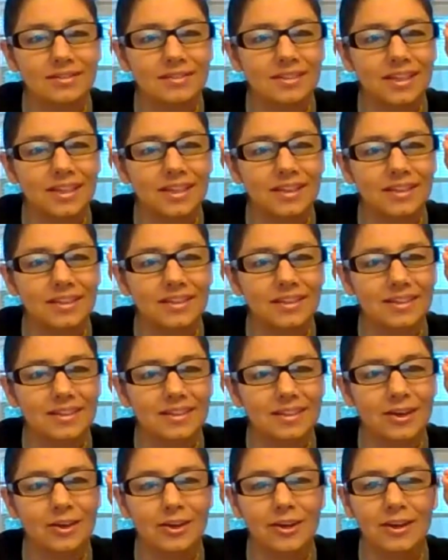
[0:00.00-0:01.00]
like
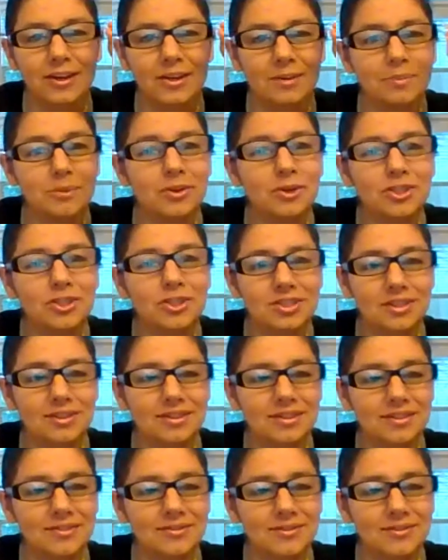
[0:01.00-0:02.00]
or an
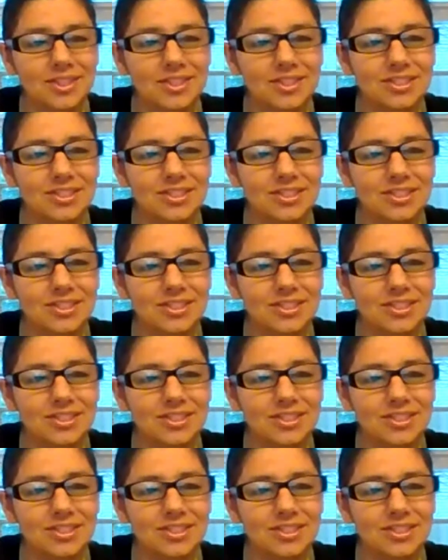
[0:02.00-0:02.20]
emotion